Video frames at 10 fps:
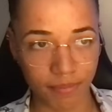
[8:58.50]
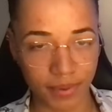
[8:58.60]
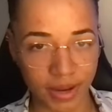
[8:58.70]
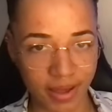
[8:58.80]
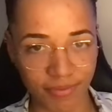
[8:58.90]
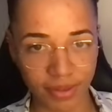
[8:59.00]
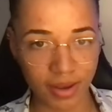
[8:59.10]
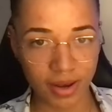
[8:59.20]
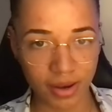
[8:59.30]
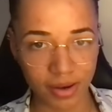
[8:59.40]

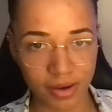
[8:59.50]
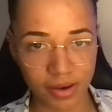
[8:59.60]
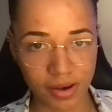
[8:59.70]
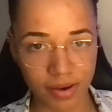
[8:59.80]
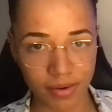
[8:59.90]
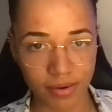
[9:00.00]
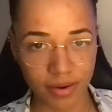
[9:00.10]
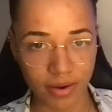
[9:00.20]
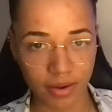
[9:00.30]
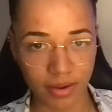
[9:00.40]
benevolent.
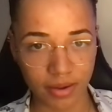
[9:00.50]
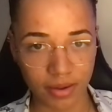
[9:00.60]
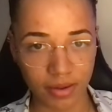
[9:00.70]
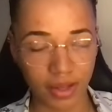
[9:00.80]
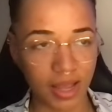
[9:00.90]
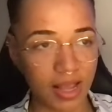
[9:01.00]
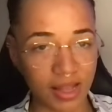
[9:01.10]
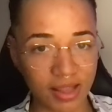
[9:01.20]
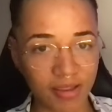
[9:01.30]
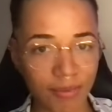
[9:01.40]
Okay,
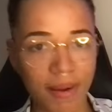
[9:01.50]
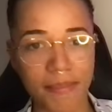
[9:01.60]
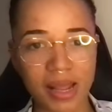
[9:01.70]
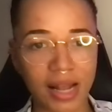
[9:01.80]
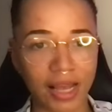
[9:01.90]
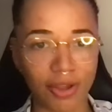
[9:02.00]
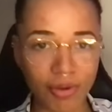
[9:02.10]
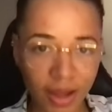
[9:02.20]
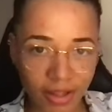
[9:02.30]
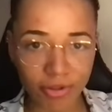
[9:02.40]
this is what I mean. Like you
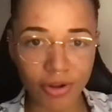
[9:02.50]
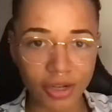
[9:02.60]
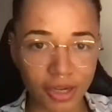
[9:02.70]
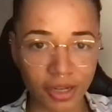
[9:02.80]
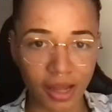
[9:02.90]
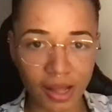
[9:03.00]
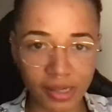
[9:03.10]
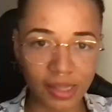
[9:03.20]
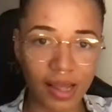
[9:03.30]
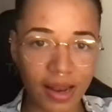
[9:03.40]
guys, you got your dark
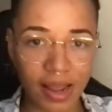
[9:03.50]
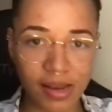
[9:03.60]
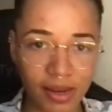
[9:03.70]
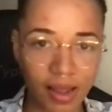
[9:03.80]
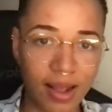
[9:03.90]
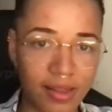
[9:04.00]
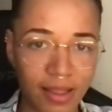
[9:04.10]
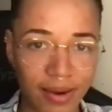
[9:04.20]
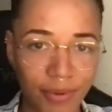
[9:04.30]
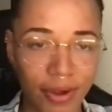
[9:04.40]
side and your light
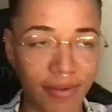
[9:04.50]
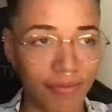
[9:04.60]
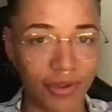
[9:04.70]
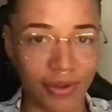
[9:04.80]
side working for